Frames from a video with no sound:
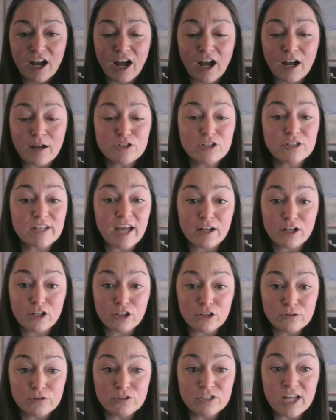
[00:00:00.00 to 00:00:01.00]
Uh, so that
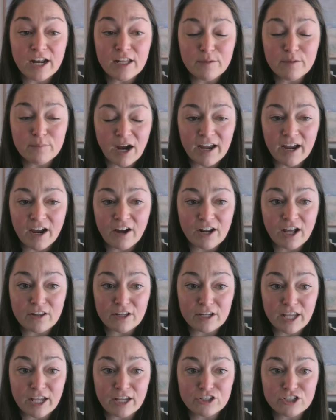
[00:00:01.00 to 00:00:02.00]
includes any buyout
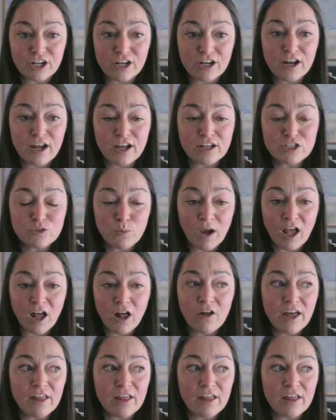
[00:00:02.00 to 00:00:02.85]
allocation as well.